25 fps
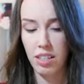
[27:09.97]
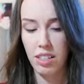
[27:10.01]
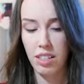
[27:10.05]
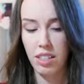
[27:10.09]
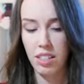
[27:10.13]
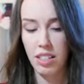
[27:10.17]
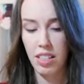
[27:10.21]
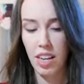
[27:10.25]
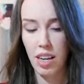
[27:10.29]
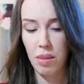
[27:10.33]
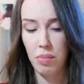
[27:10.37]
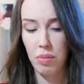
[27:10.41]

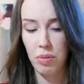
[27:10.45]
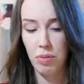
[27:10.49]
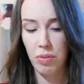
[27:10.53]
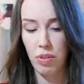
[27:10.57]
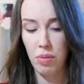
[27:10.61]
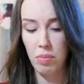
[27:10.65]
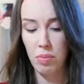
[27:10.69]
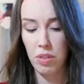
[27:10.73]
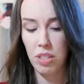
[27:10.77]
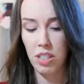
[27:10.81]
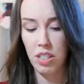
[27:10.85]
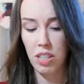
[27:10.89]
Escape
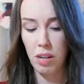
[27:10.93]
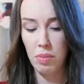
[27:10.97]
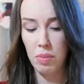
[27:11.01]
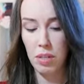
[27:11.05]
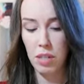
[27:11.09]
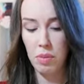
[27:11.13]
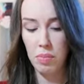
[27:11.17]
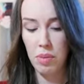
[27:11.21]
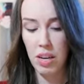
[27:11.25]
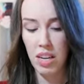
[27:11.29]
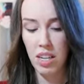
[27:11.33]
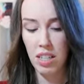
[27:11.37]
from
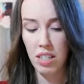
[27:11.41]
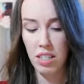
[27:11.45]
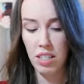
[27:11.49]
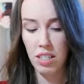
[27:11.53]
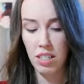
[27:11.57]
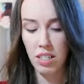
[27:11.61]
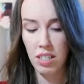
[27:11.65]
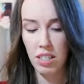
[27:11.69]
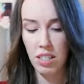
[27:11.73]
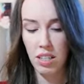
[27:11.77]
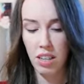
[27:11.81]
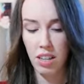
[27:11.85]

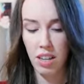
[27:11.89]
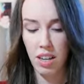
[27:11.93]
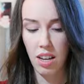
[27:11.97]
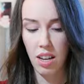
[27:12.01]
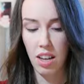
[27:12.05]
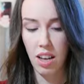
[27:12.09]
Subspace,